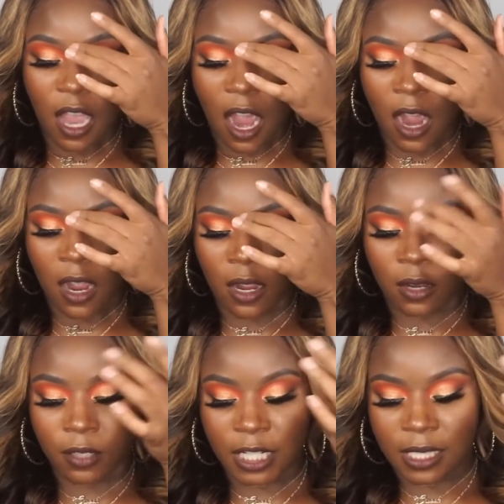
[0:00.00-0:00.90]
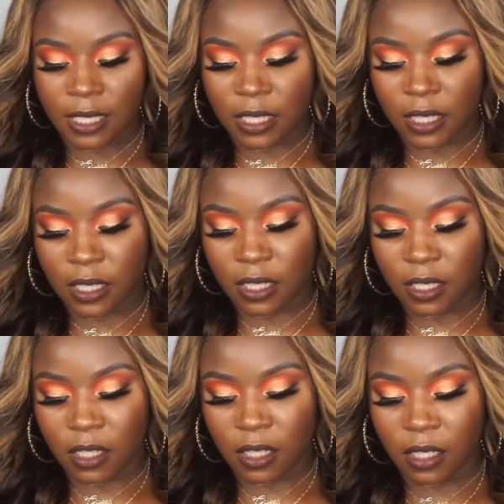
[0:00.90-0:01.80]
Um, let's
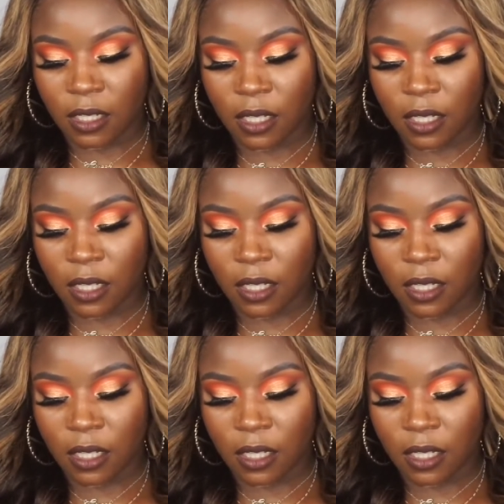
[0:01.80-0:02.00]
see.